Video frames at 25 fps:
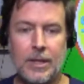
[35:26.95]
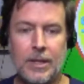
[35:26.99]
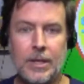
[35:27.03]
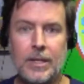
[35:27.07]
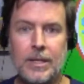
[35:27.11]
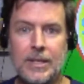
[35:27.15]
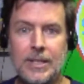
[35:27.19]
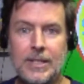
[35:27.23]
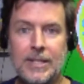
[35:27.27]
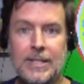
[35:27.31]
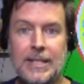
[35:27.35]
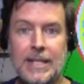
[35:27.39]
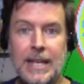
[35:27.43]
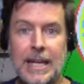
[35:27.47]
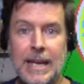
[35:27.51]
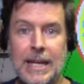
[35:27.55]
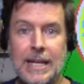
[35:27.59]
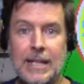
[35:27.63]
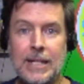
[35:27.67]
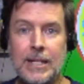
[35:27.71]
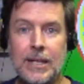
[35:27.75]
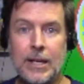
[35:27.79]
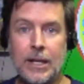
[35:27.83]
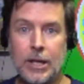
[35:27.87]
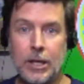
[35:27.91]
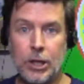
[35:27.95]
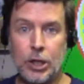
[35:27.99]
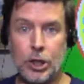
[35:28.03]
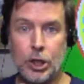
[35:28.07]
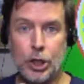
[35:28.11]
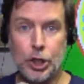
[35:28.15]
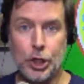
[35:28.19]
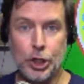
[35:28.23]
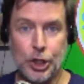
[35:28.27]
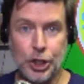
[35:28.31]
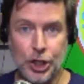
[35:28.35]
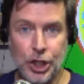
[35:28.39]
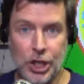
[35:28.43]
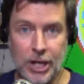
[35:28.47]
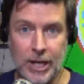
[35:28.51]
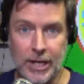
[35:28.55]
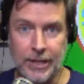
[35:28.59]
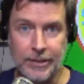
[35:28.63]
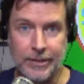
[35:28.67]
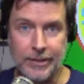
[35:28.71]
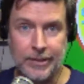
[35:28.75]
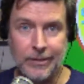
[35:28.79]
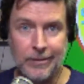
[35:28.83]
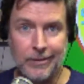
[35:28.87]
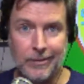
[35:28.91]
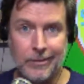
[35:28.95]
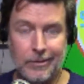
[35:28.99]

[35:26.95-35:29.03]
seed sheet,